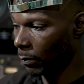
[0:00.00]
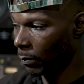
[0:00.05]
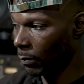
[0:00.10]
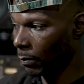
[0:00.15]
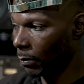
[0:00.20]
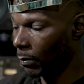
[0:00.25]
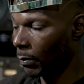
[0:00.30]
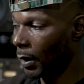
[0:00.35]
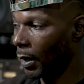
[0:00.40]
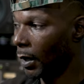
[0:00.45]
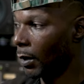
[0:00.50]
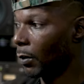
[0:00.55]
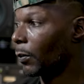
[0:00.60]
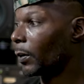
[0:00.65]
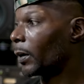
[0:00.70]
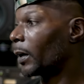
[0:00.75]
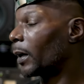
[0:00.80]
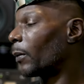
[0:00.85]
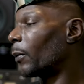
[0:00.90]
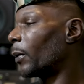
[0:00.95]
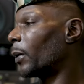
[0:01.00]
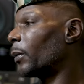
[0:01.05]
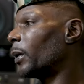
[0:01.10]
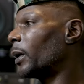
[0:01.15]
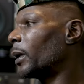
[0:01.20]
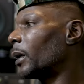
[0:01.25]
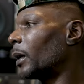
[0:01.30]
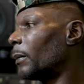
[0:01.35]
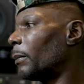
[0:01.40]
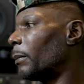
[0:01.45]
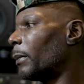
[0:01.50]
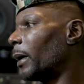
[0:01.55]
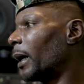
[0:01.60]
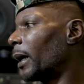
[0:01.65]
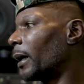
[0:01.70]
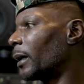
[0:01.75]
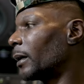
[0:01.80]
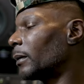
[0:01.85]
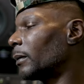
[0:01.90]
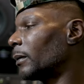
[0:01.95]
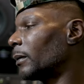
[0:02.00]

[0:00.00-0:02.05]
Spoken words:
Now, when we come back,